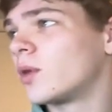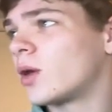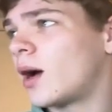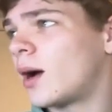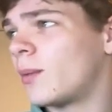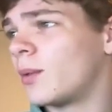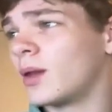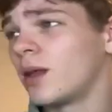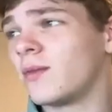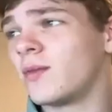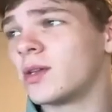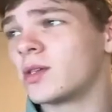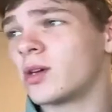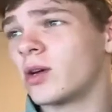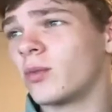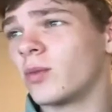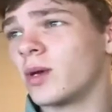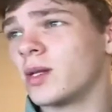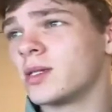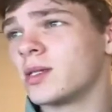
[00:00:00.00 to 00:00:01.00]
I believe it's
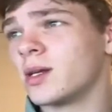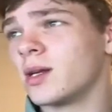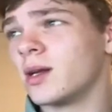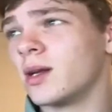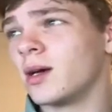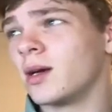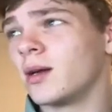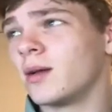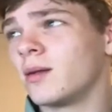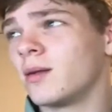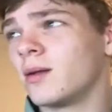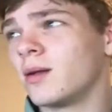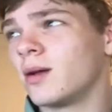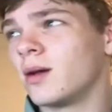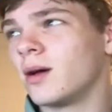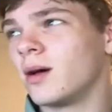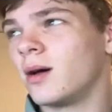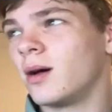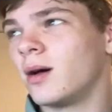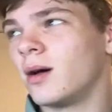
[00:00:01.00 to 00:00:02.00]
on Wednesday night.
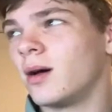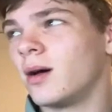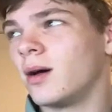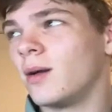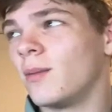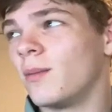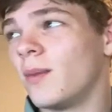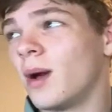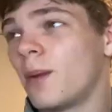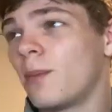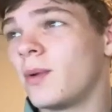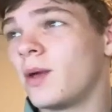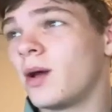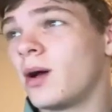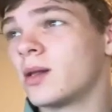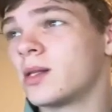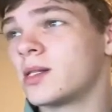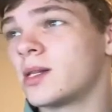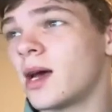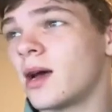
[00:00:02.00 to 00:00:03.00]
Uh, it might be
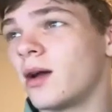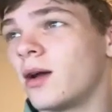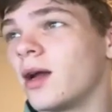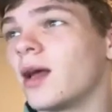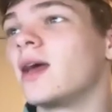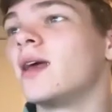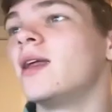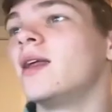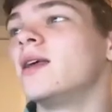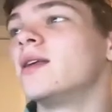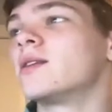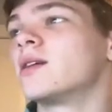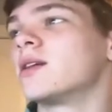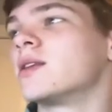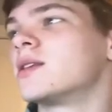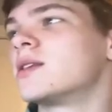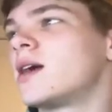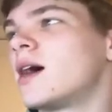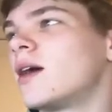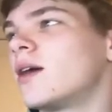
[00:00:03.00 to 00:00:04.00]
on Saturday. It is on
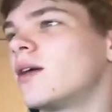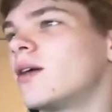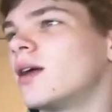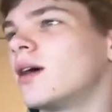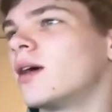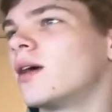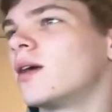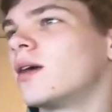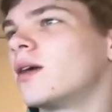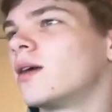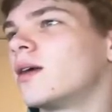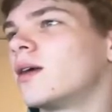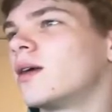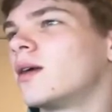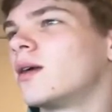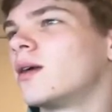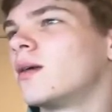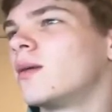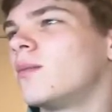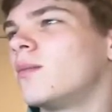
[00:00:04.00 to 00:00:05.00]
Saturday,
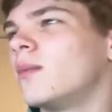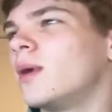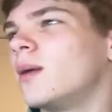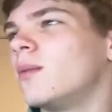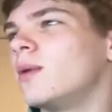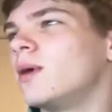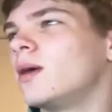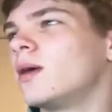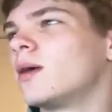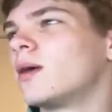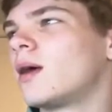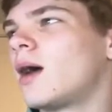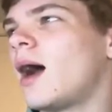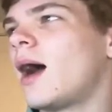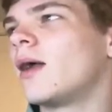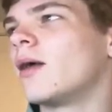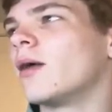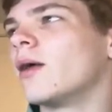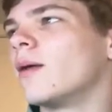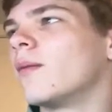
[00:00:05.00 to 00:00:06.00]
maybe.
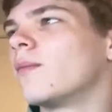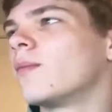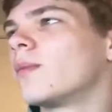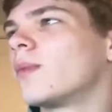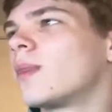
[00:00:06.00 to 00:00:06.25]
I don't know.